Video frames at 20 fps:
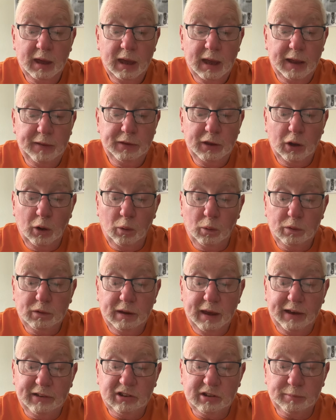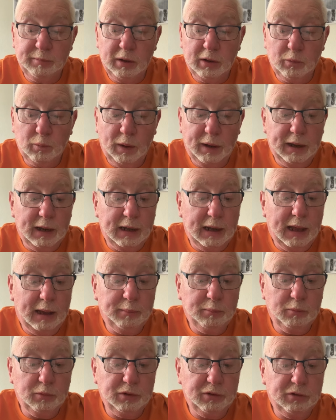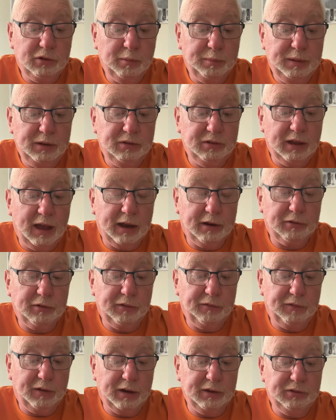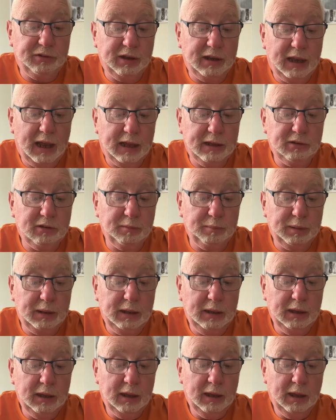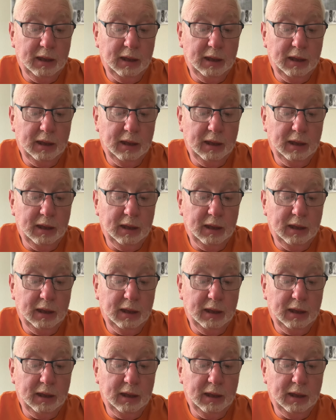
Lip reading: In the Old Testament, when a lamb was to be sacrificed, it had to be